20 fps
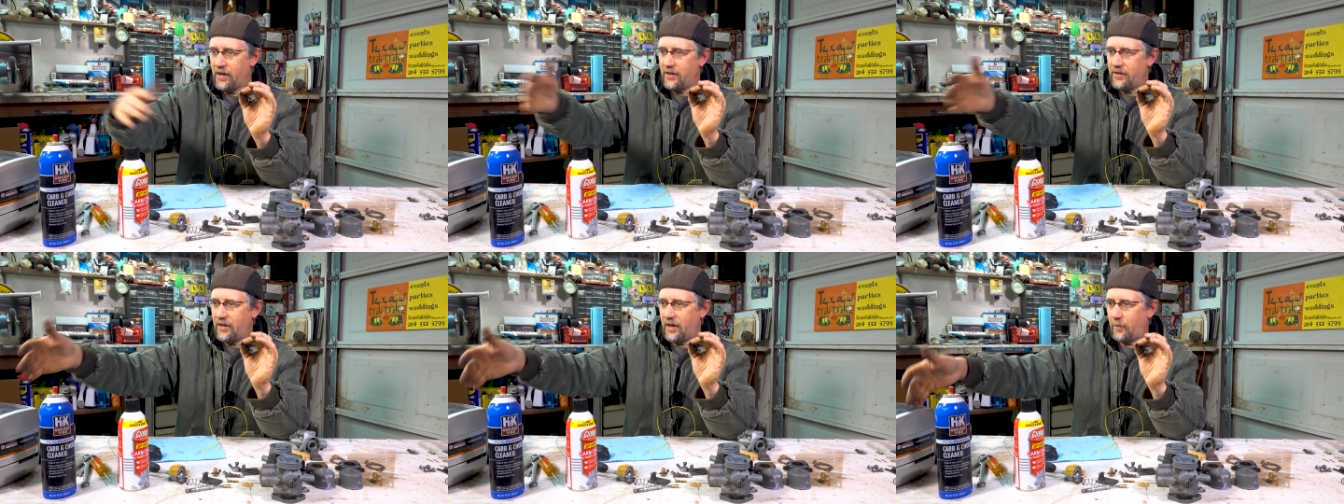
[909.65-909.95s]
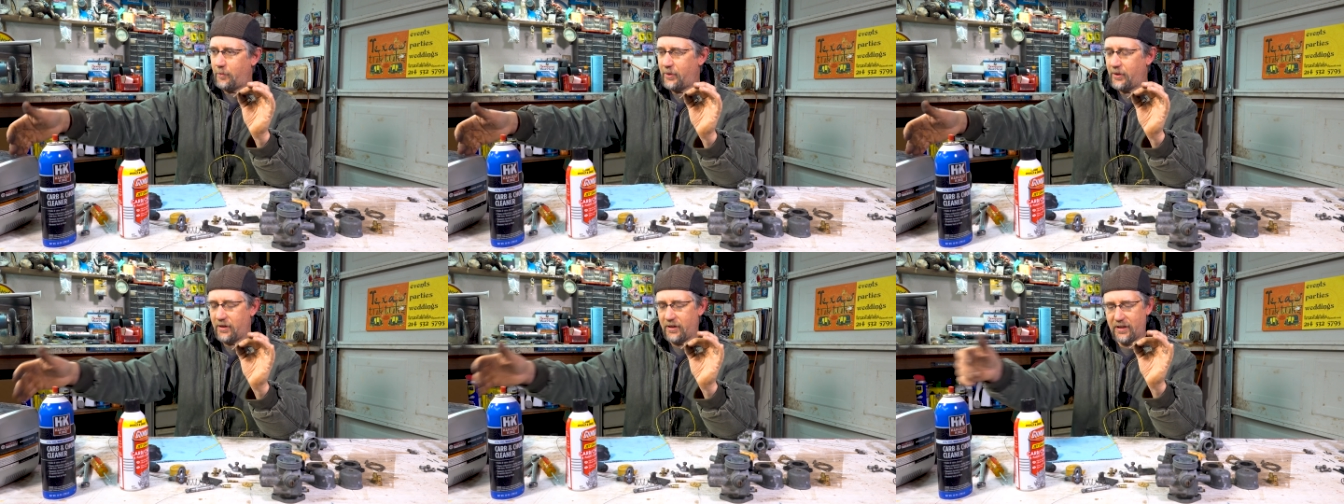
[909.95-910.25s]
then
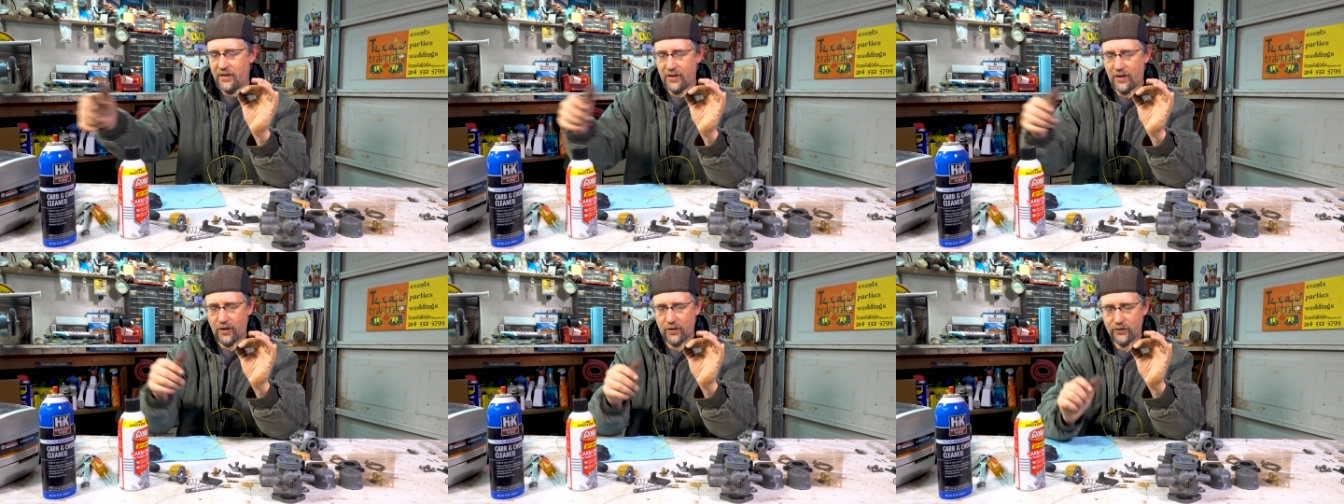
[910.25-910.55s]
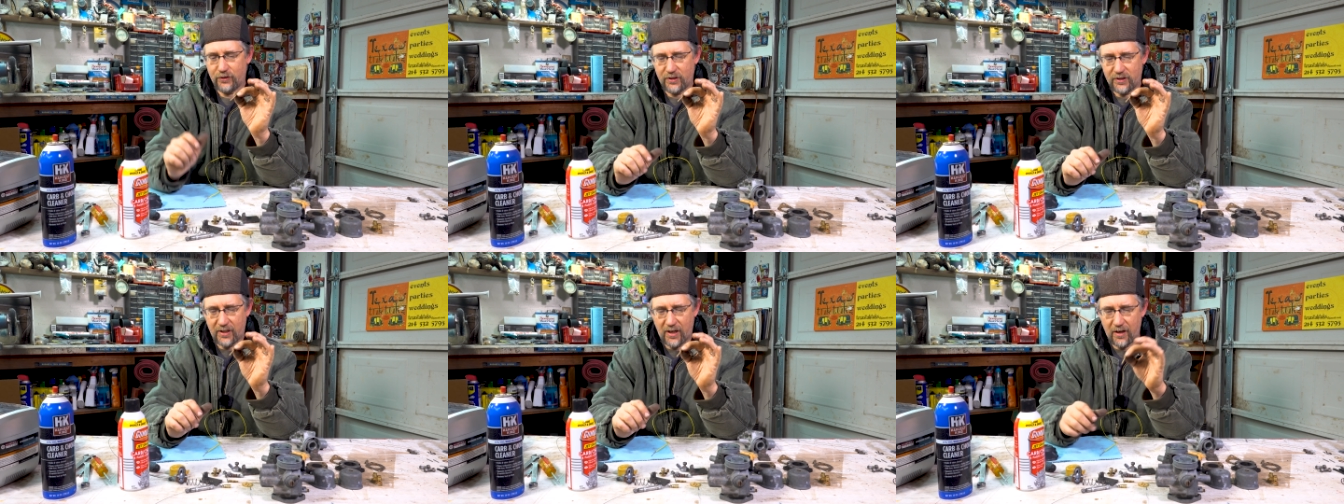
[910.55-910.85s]
I'll put it in the
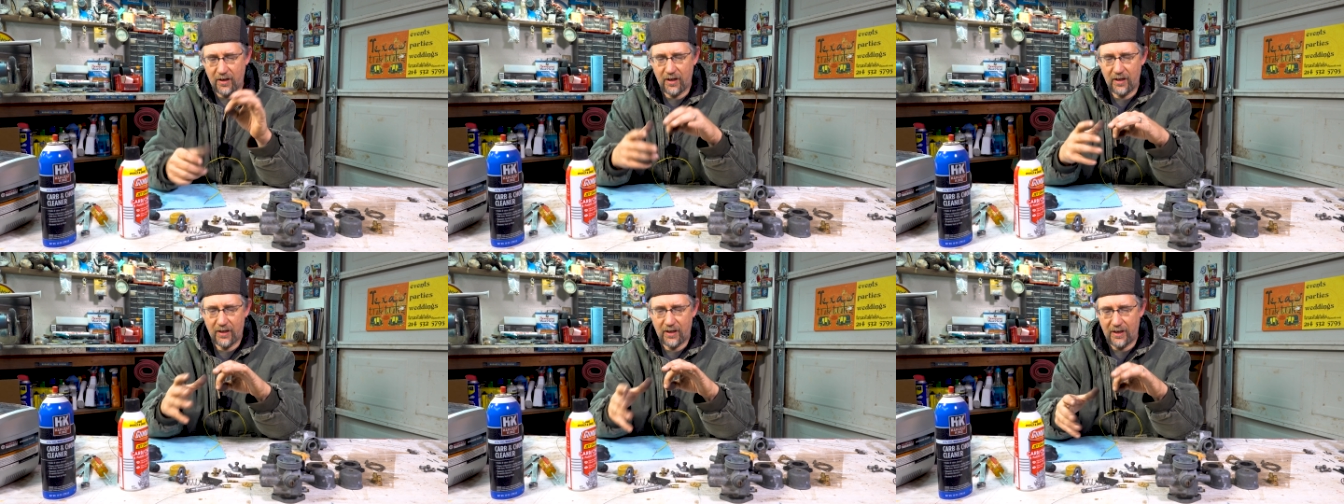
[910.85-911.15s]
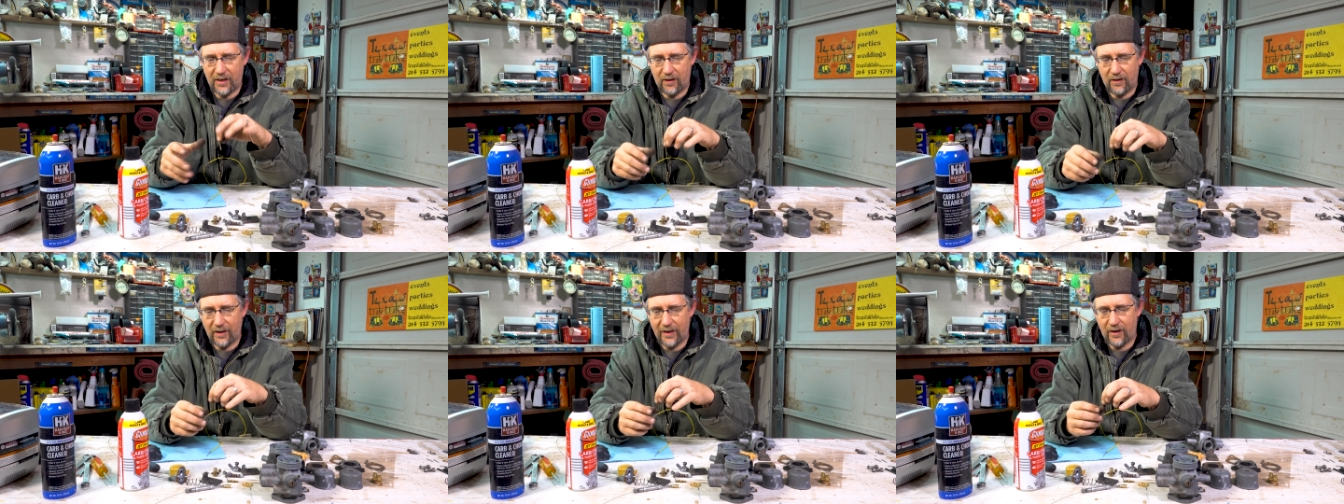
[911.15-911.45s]
ultrasonic
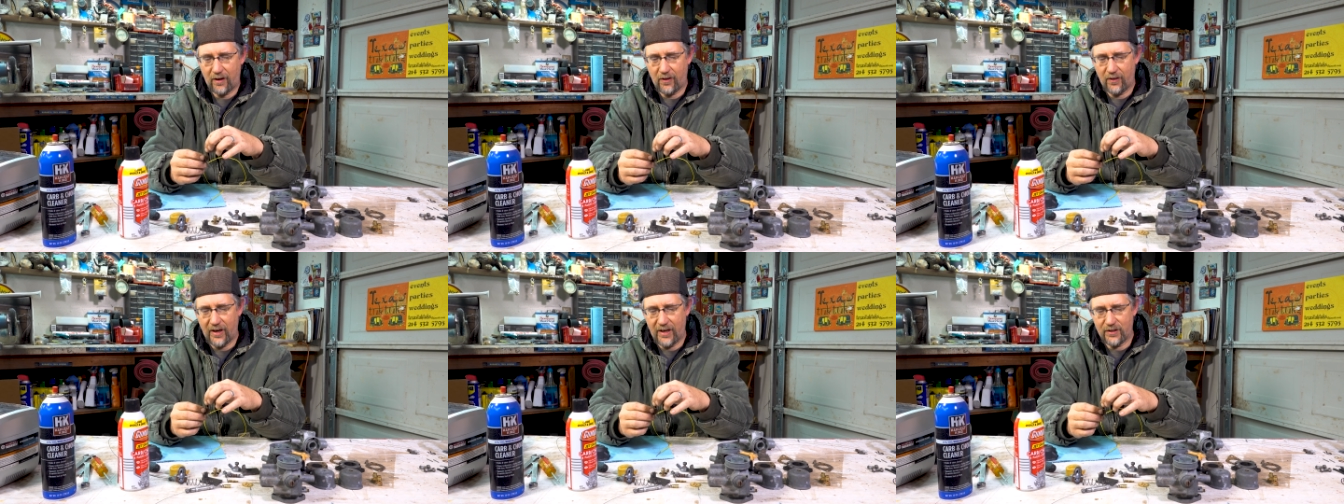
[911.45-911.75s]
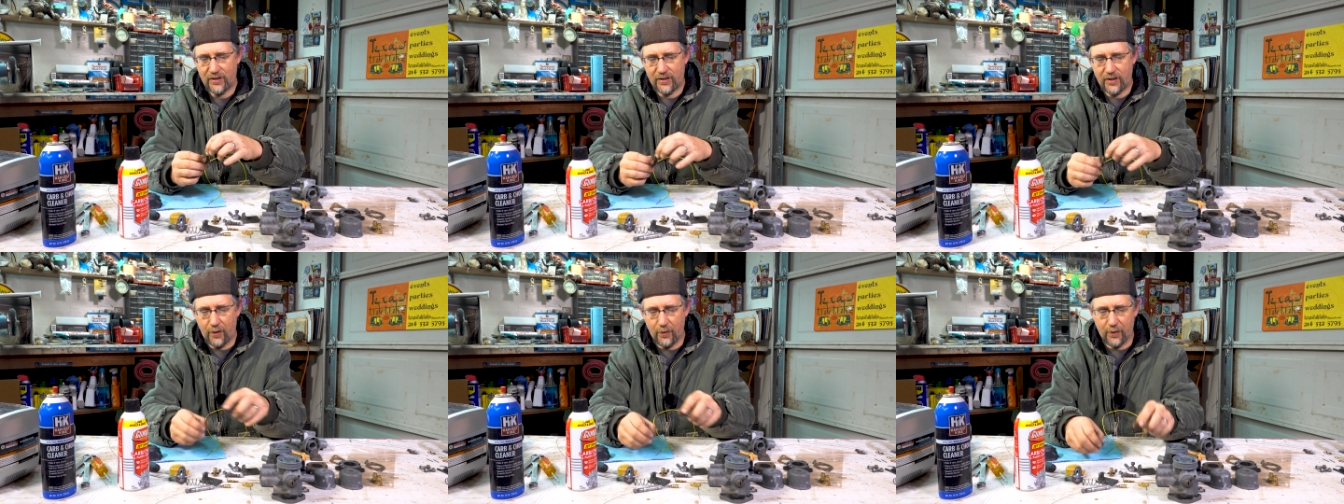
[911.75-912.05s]
and I'll let all that
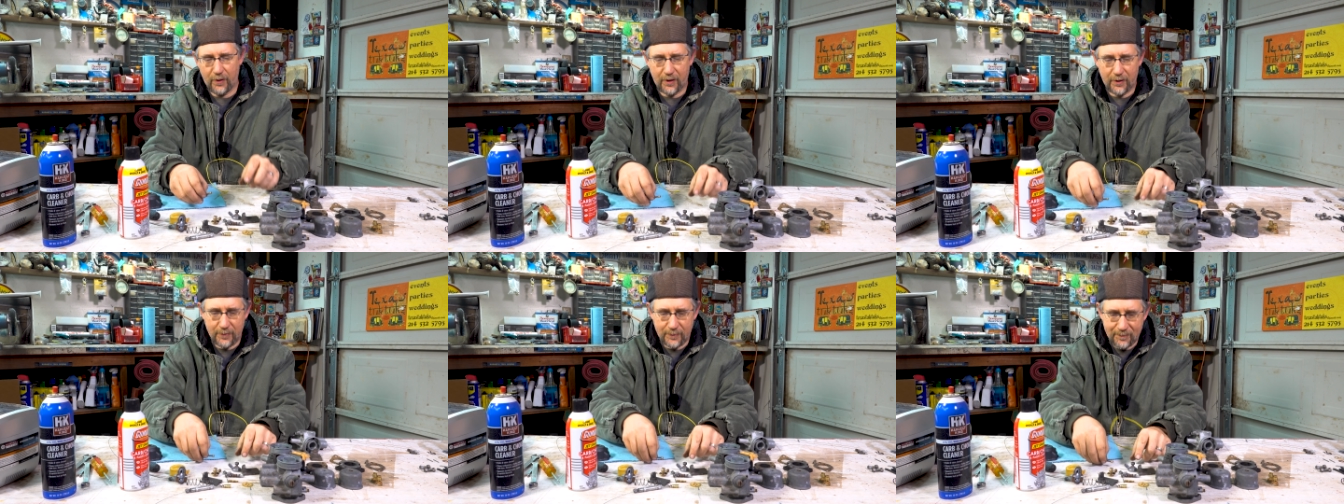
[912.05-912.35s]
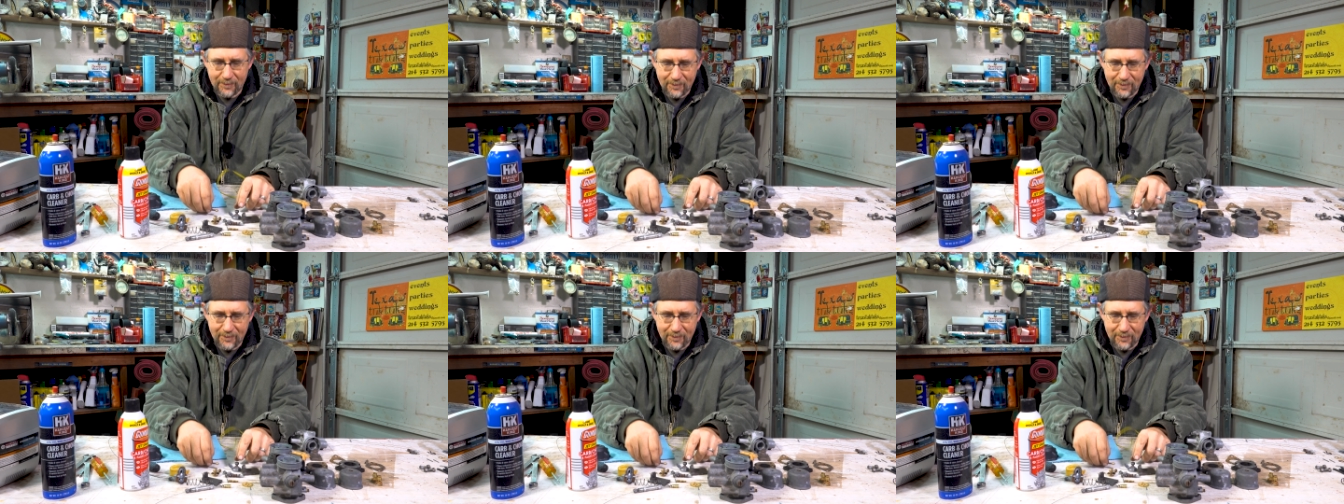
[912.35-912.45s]
soak.